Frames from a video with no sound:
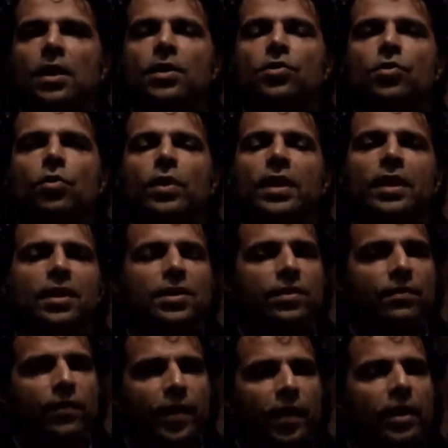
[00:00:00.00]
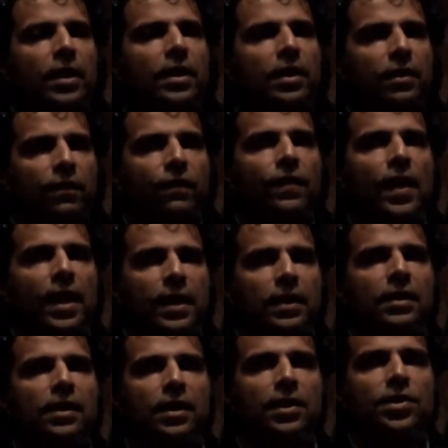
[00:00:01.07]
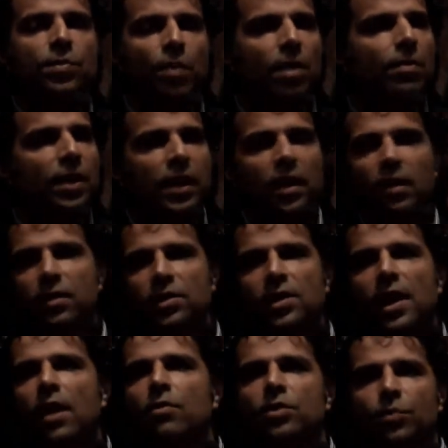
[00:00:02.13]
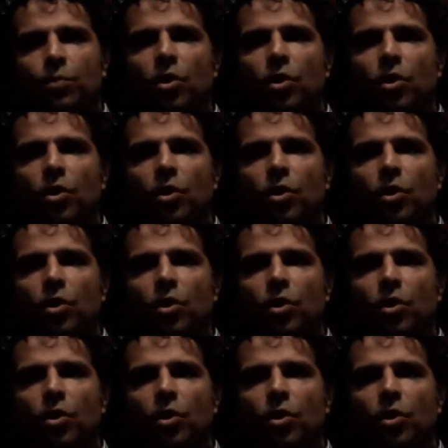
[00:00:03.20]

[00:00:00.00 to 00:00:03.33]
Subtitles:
So it is a very confined list. Public health sounds